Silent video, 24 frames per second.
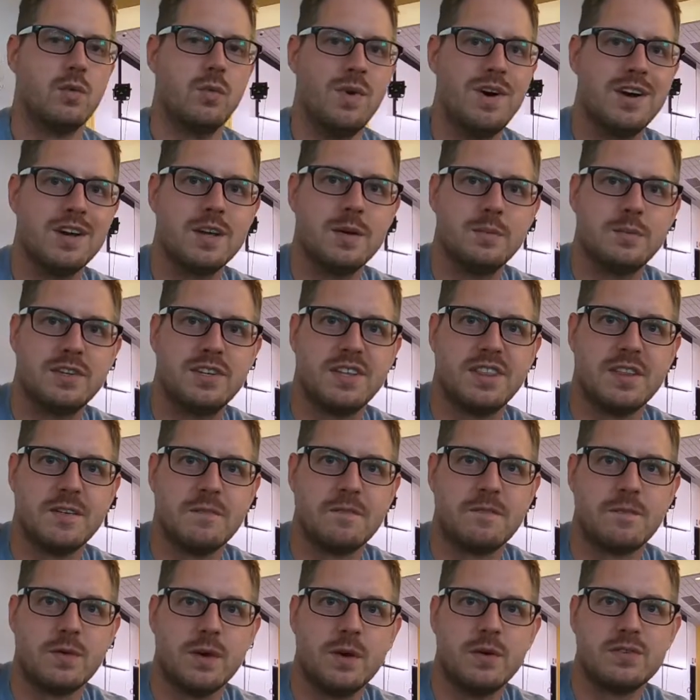Welcome to
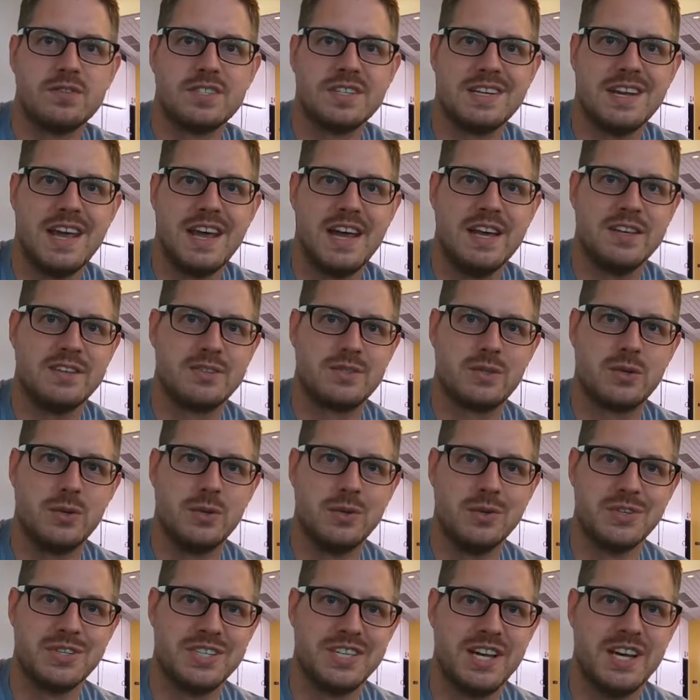the frozen ice
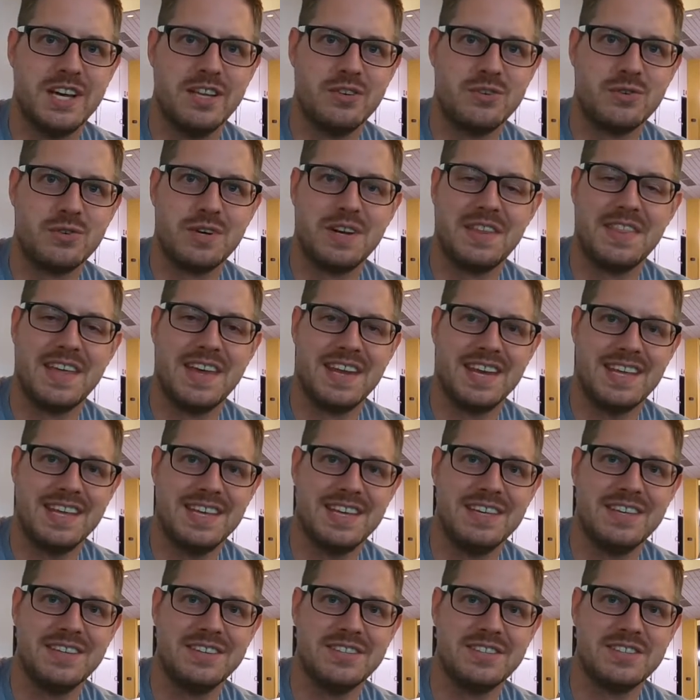cold tundra
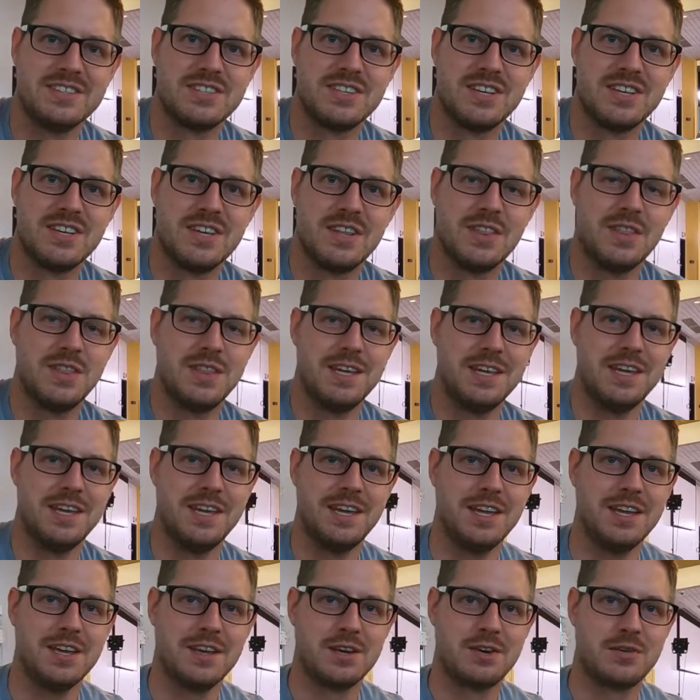that is
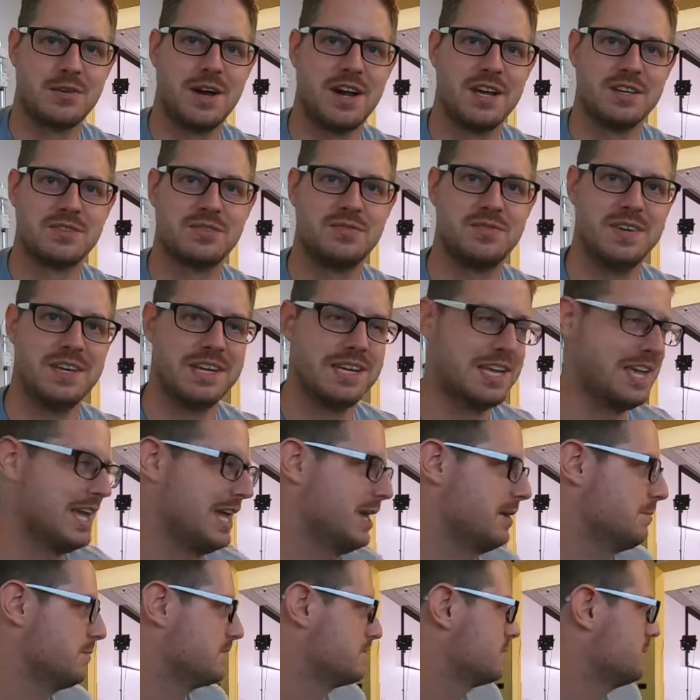the CrossFit
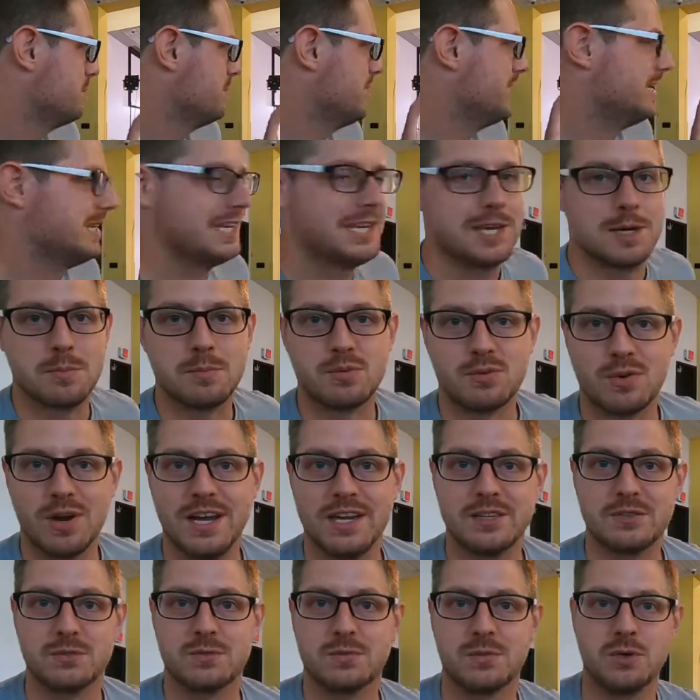Games media
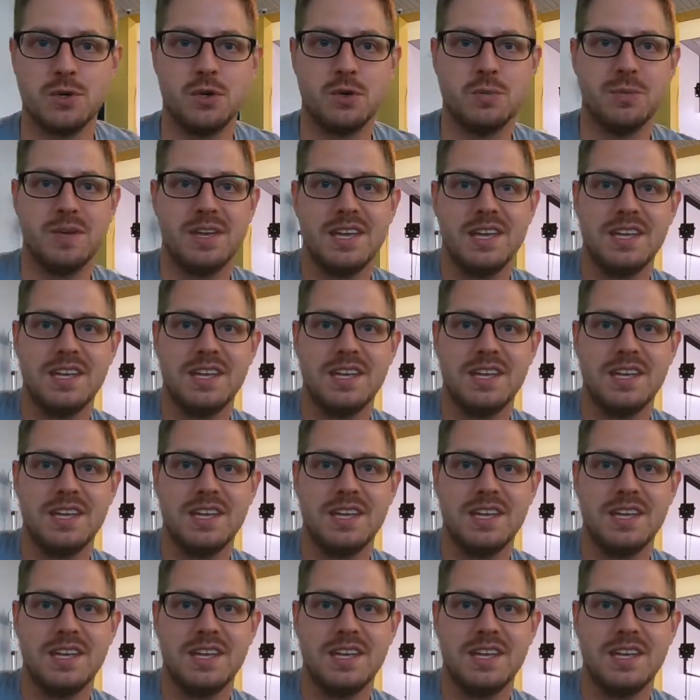press room.